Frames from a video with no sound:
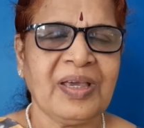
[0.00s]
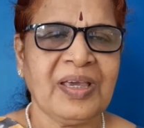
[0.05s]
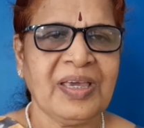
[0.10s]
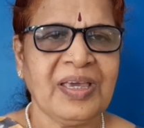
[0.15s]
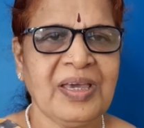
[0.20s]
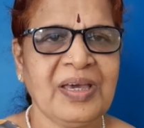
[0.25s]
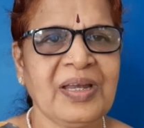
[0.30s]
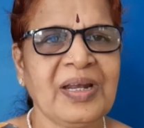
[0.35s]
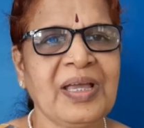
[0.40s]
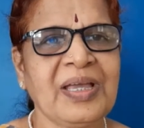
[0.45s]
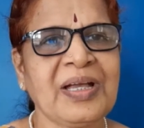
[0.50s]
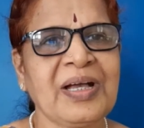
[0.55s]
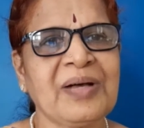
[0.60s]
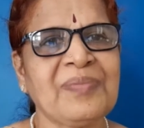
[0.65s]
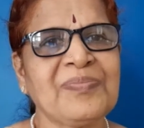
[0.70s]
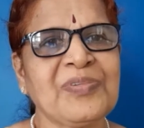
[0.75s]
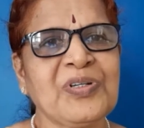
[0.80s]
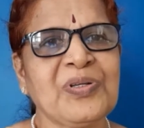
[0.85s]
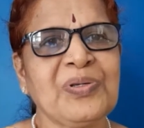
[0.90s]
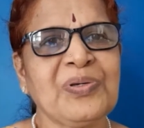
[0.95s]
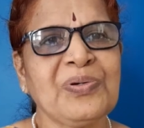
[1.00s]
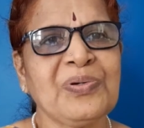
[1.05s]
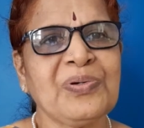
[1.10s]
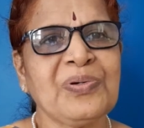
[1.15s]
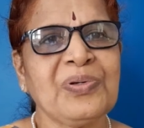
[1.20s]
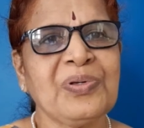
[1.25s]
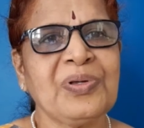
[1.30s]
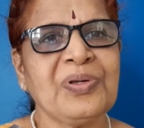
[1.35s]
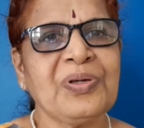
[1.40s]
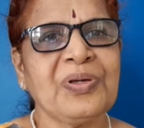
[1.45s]
Here I come to
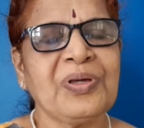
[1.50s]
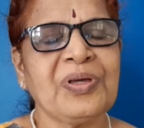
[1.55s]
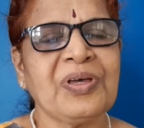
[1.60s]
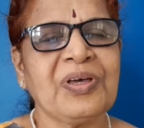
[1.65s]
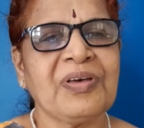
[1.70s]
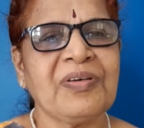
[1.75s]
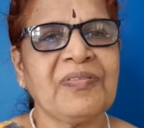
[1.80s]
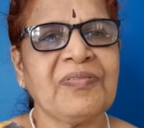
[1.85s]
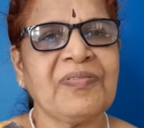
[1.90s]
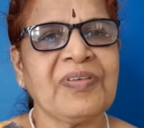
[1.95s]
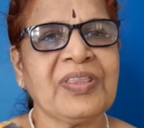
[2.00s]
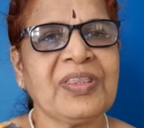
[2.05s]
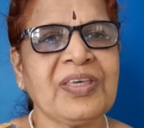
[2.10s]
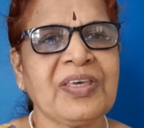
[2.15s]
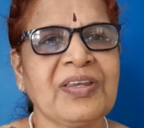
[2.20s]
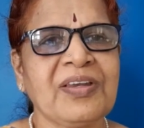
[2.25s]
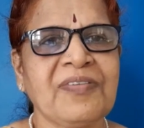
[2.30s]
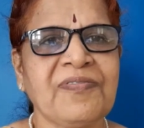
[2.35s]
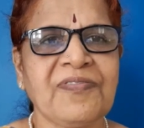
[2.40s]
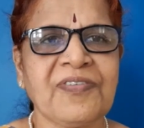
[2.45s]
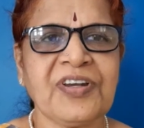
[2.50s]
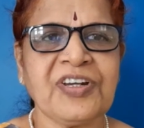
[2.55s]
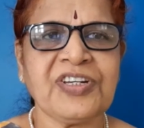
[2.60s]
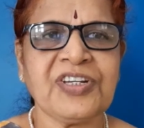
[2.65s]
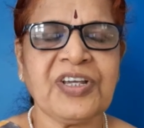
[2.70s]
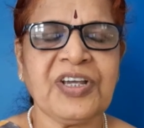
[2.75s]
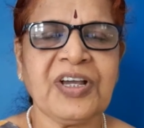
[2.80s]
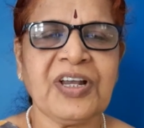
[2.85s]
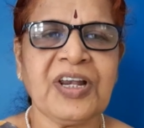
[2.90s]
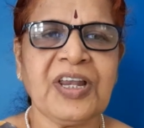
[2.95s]
you with a
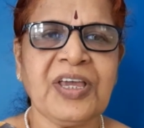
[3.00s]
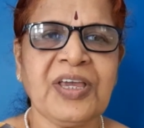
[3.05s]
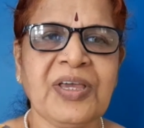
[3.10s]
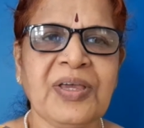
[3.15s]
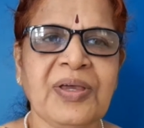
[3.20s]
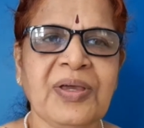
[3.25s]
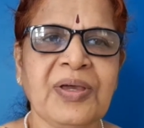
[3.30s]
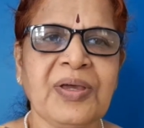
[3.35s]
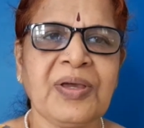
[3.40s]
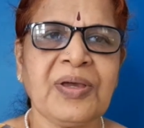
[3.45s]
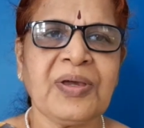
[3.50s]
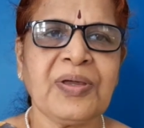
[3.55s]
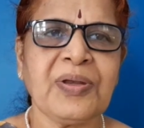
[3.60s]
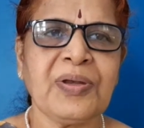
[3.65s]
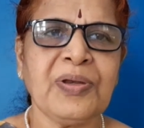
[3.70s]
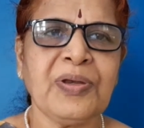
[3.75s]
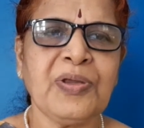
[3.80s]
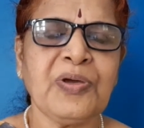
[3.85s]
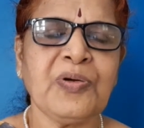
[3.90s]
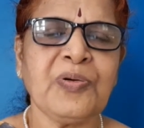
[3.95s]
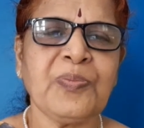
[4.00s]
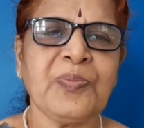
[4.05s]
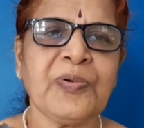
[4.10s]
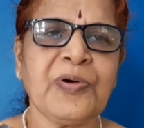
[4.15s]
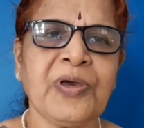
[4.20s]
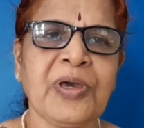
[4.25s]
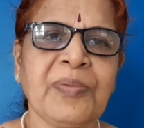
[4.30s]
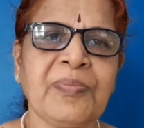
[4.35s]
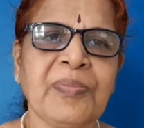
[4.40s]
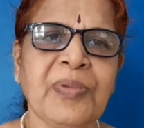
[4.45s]
refreshingly new
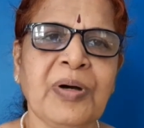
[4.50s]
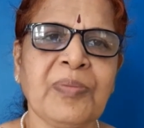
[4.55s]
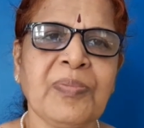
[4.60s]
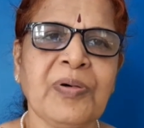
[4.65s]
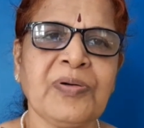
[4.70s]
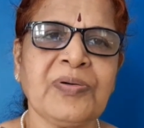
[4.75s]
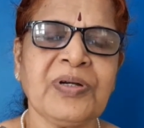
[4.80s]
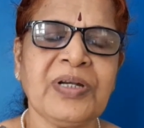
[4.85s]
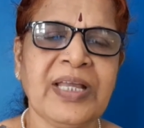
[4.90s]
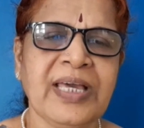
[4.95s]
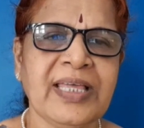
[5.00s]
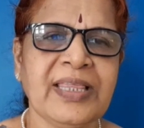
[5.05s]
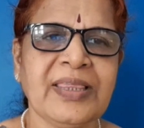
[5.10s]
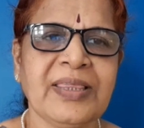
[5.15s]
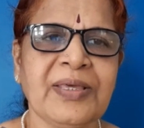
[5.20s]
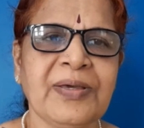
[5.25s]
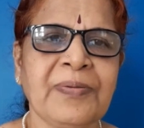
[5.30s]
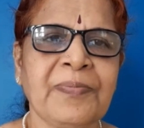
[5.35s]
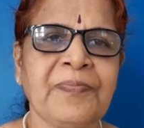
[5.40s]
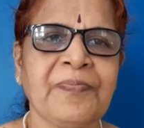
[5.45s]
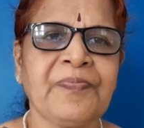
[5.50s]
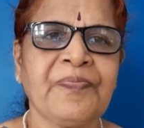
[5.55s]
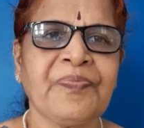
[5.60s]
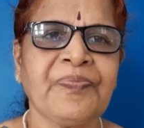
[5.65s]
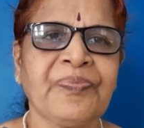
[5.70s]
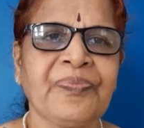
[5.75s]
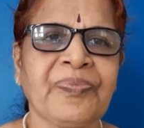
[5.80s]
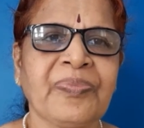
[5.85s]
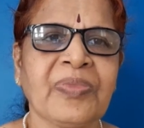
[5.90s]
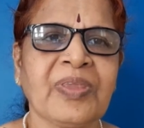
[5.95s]
poem about death
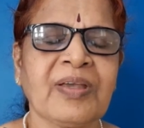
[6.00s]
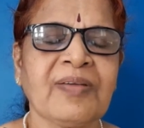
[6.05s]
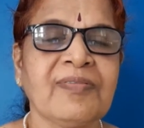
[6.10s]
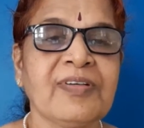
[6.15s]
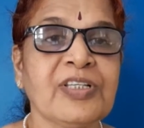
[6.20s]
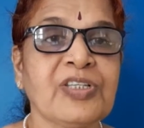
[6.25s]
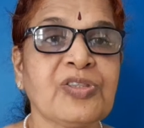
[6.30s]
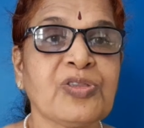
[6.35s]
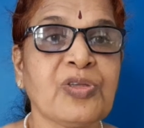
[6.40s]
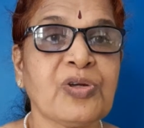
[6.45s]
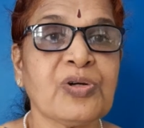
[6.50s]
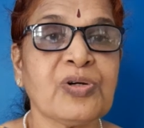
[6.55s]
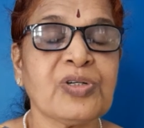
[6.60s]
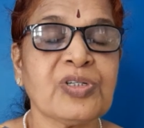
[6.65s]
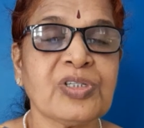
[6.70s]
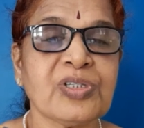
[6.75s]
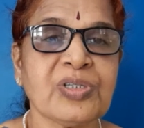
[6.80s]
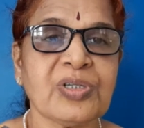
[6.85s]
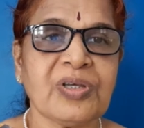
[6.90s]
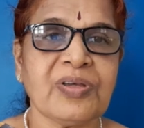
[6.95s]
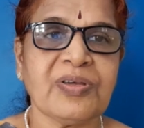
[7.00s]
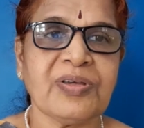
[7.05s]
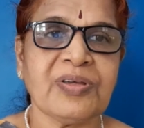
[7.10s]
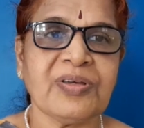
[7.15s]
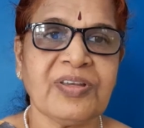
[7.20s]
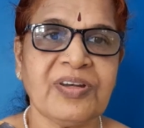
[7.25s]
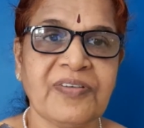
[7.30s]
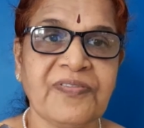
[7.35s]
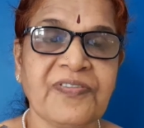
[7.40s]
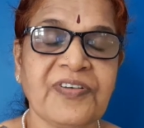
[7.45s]
which throws
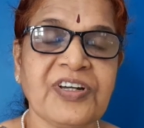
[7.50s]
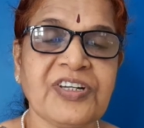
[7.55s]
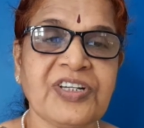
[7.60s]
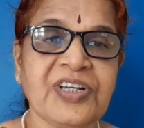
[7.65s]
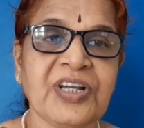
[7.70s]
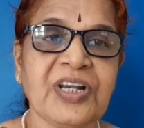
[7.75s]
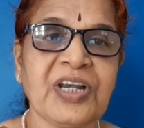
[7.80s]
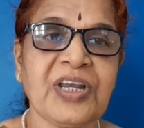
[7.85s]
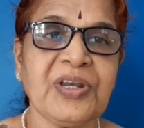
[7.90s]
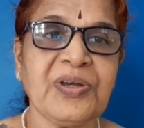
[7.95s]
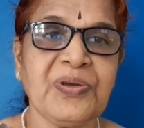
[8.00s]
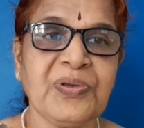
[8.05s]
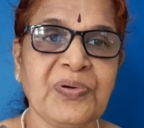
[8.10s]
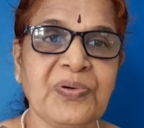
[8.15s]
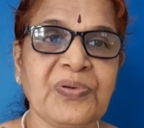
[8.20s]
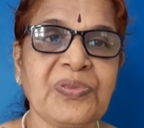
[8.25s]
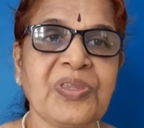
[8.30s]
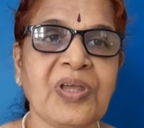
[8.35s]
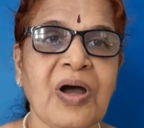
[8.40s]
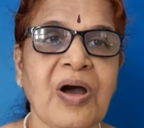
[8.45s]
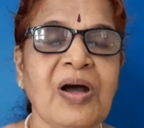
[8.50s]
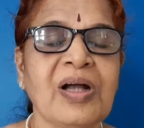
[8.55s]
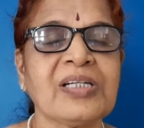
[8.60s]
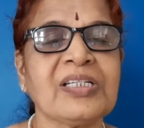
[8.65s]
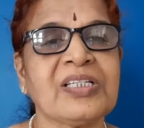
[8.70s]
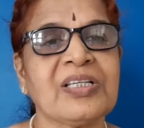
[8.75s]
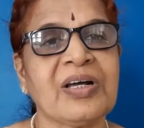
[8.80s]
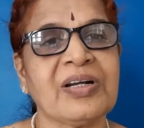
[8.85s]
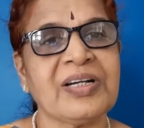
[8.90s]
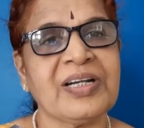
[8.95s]
refreshingly new
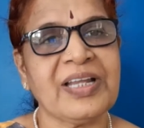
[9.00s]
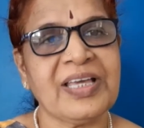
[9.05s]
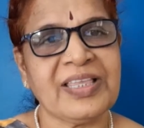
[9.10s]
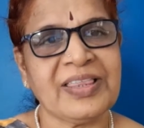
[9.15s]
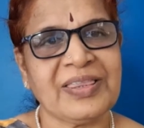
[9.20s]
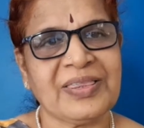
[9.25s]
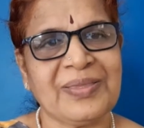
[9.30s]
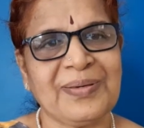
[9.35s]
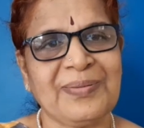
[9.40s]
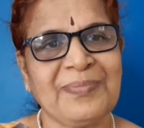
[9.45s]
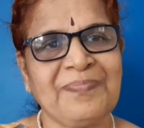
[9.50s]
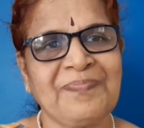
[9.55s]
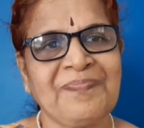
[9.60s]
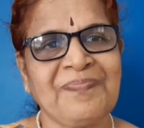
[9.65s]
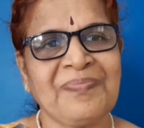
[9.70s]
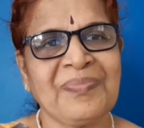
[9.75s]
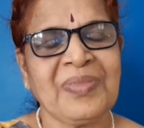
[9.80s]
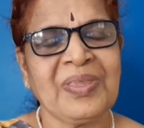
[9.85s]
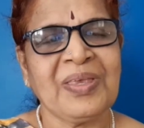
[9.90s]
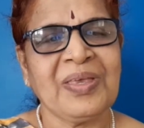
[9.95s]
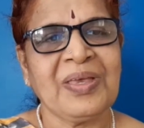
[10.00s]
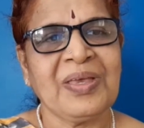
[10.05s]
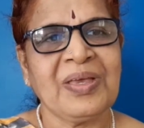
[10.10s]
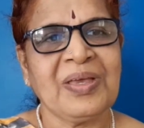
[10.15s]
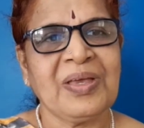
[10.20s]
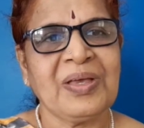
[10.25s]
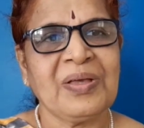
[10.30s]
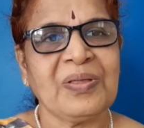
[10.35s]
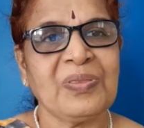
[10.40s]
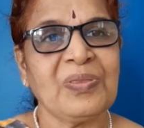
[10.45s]
thoughts on death.
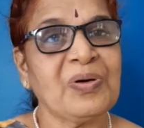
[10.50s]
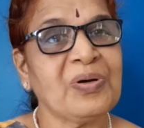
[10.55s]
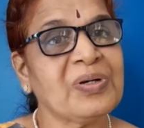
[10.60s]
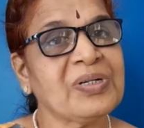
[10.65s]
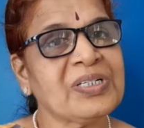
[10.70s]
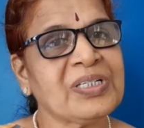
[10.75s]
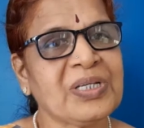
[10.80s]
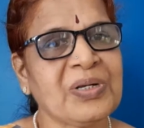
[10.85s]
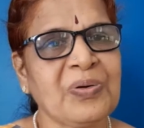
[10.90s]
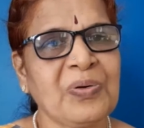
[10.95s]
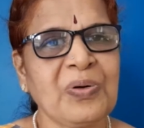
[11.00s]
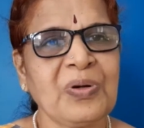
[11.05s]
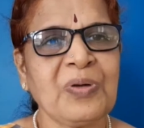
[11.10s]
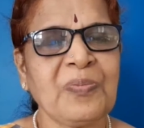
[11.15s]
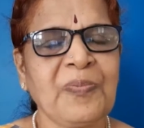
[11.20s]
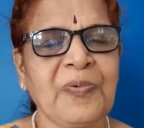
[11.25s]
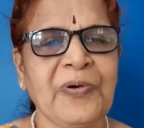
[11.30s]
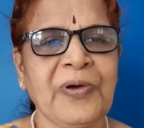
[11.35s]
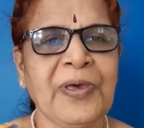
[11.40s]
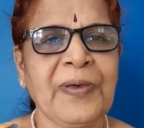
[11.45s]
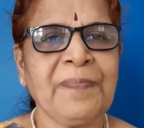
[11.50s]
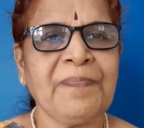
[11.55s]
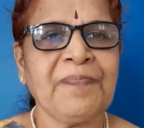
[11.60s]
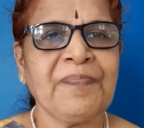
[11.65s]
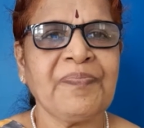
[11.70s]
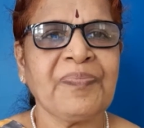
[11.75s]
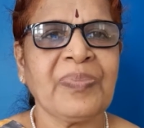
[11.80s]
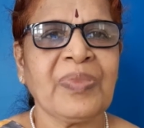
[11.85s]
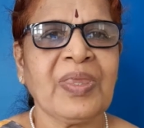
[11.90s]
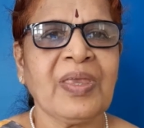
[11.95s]
Though it's an old poem,
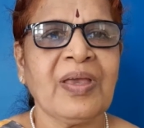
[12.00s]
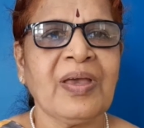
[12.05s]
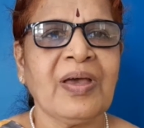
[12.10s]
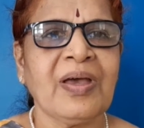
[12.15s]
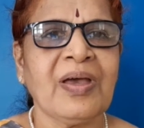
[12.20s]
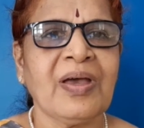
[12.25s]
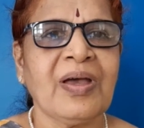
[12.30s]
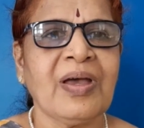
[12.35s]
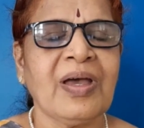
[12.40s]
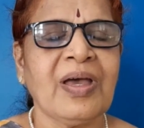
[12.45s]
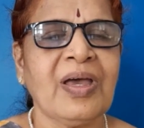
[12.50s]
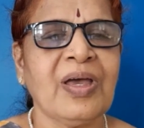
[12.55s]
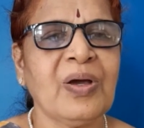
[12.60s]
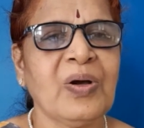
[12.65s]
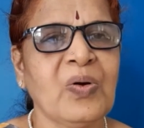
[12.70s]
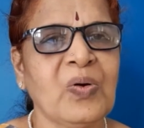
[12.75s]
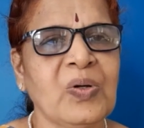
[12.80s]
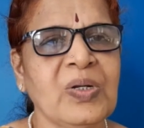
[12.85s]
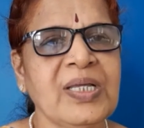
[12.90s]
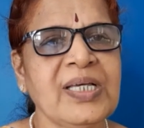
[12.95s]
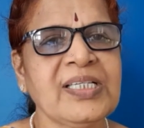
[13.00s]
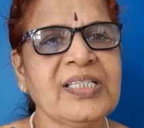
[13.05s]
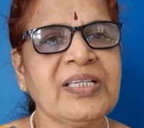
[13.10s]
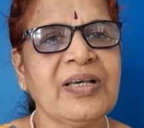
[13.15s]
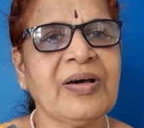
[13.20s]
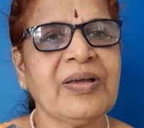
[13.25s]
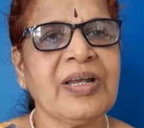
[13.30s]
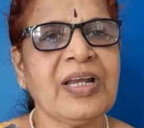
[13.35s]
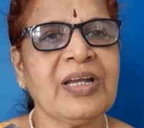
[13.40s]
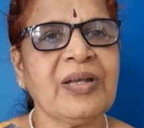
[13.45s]
a holy
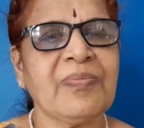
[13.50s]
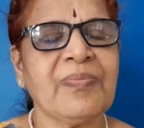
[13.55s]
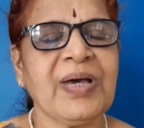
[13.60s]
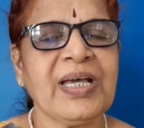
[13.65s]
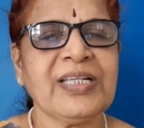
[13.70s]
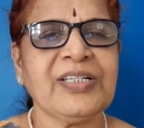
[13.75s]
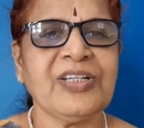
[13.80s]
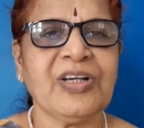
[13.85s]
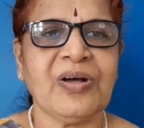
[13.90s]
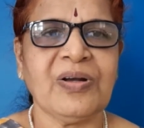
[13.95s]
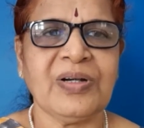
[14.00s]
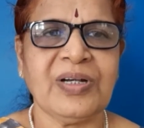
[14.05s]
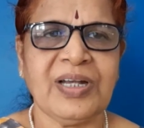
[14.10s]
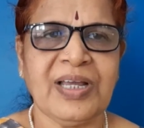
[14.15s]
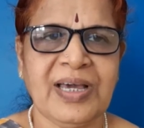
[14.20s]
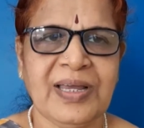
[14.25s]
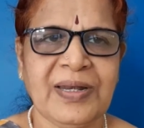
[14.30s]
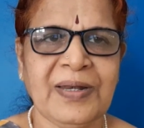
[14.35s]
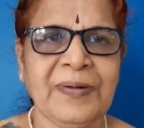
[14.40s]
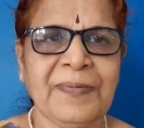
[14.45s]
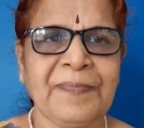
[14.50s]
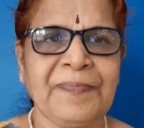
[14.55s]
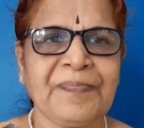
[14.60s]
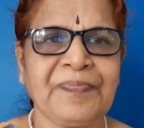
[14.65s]
sonnet by John Donne,